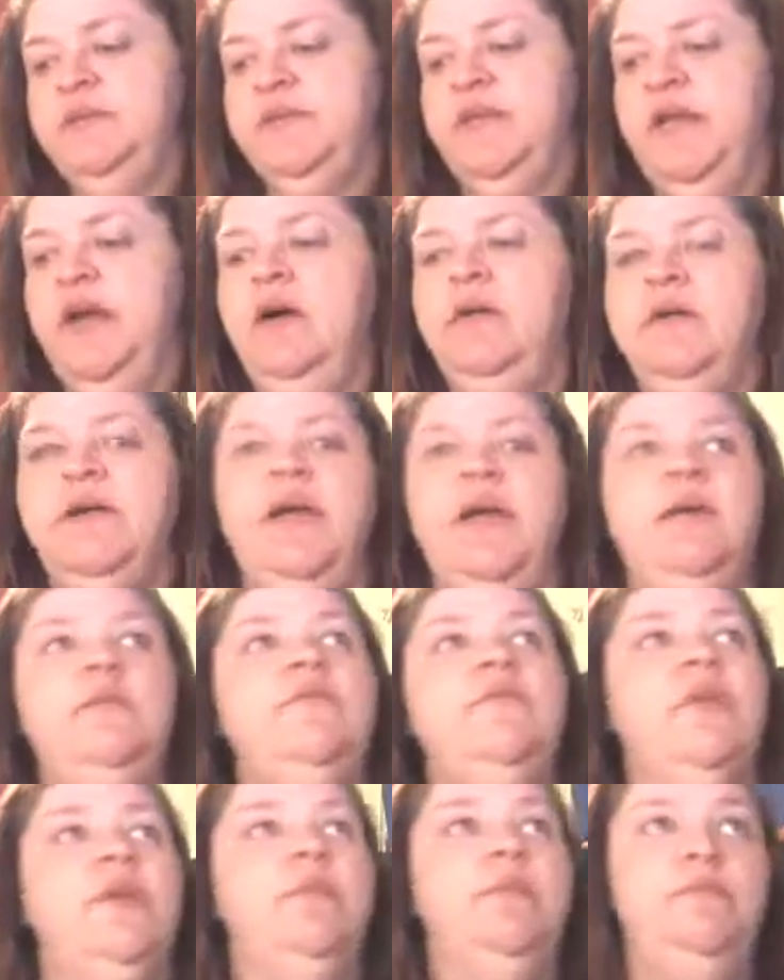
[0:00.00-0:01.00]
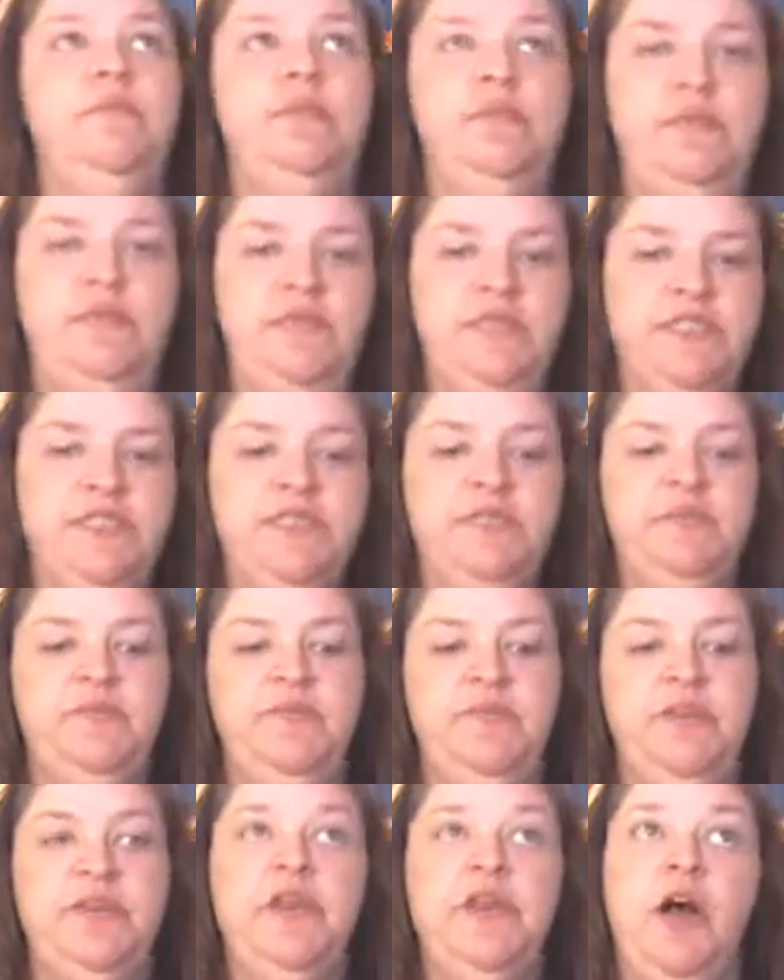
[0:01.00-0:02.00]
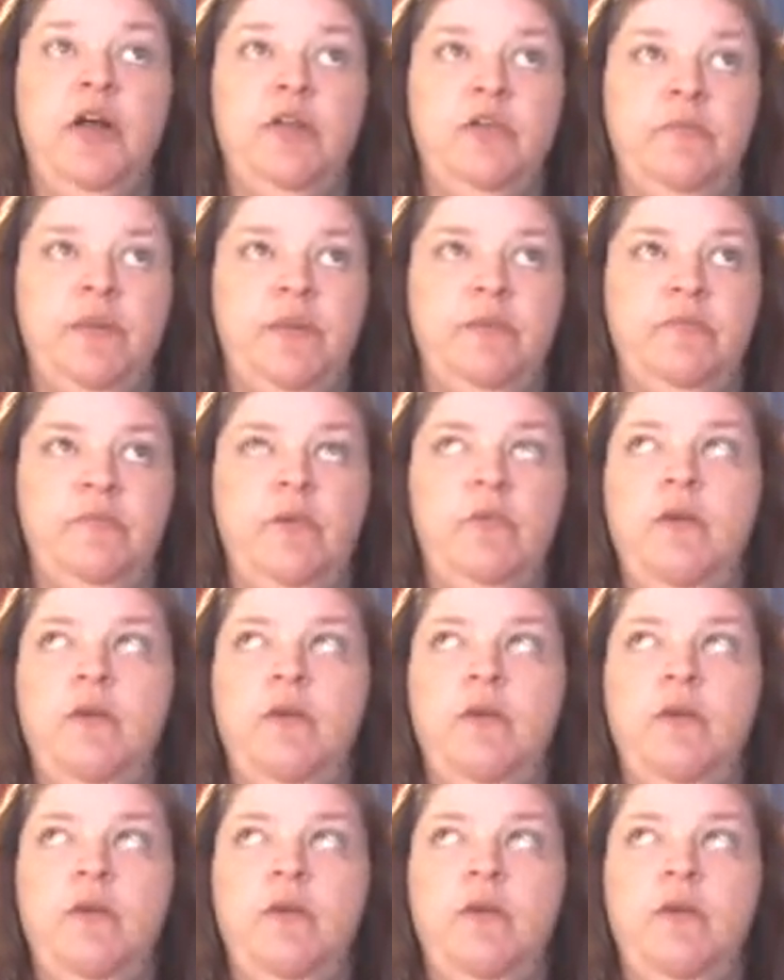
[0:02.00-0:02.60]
but they all came from from the dollar bin.